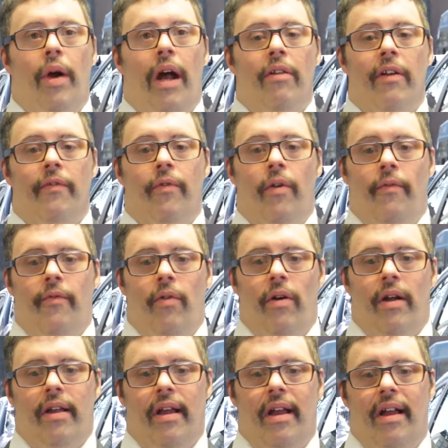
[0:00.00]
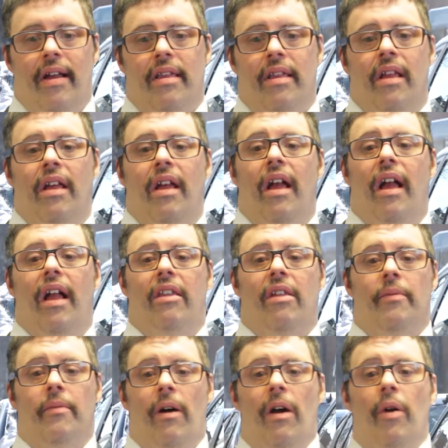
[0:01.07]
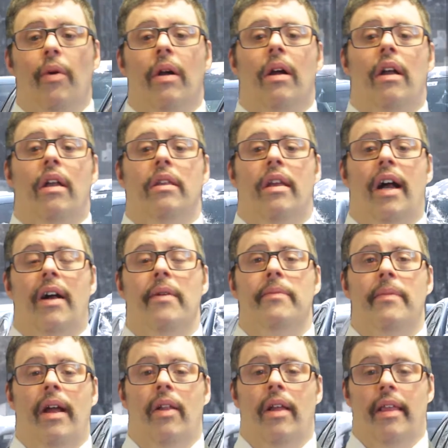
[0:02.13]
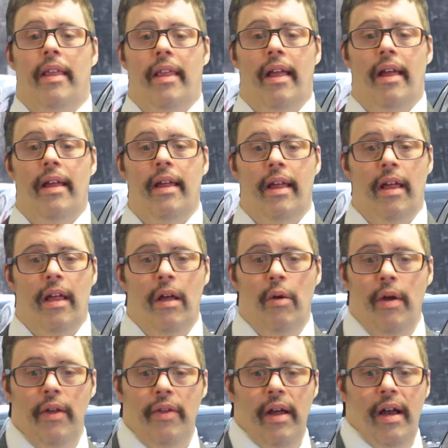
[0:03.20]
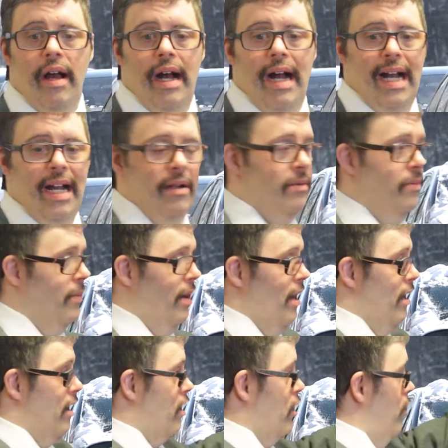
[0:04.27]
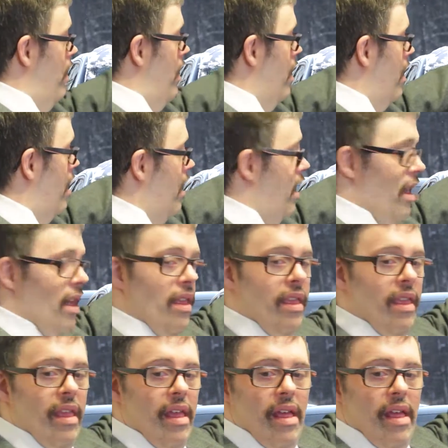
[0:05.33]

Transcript: weather forecast, and tomorrow we're going to have mainly sunny with a high minus 26